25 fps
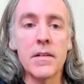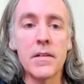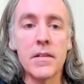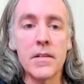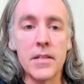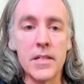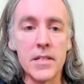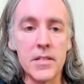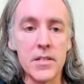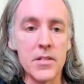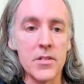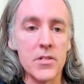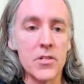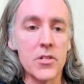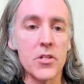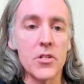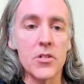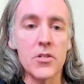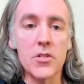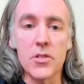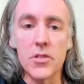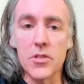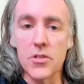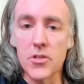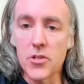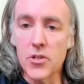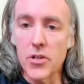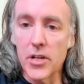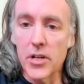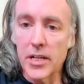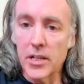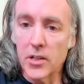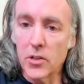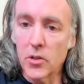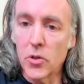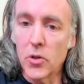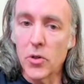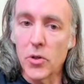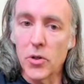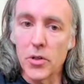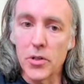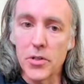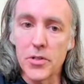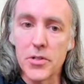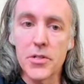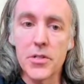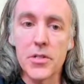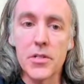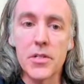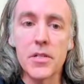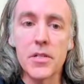is just the straight chords,